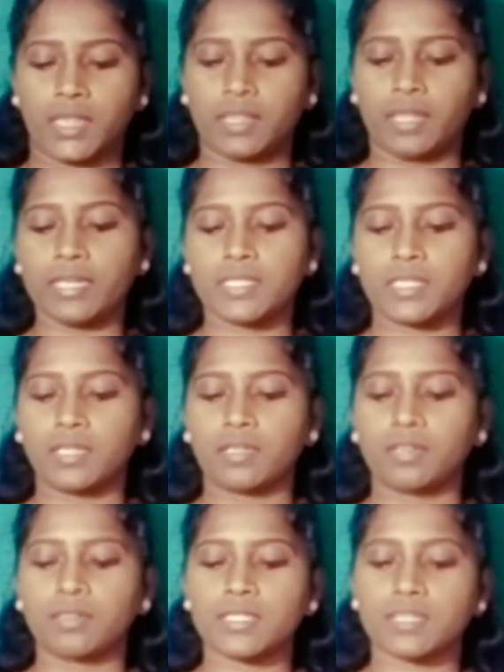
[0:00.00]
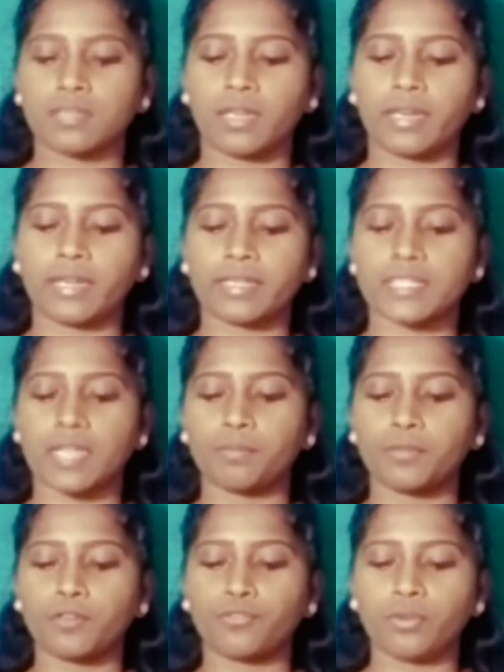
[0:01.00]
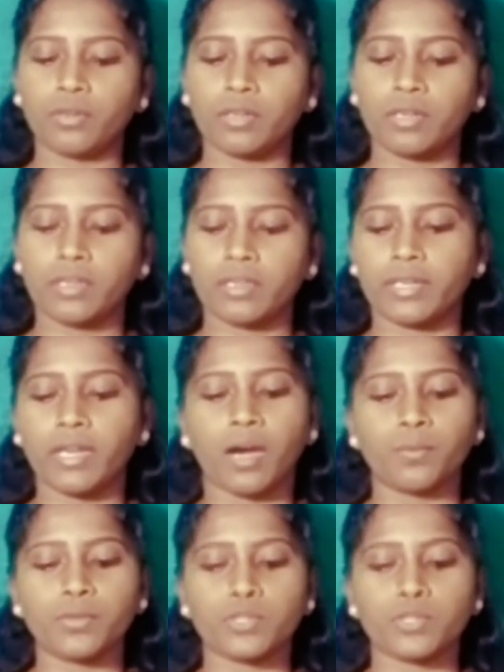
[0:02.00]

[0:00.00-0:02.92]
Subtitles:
that is an example for noun.